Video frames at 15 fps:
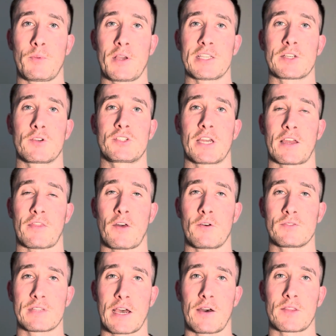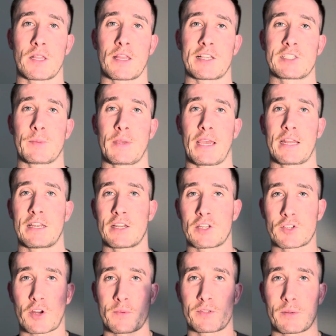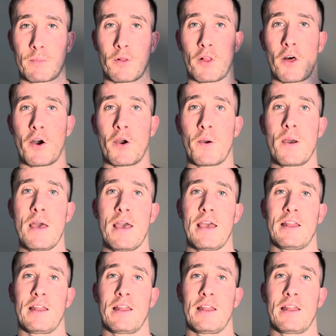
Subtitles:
please go check those out. The links will be in the description below.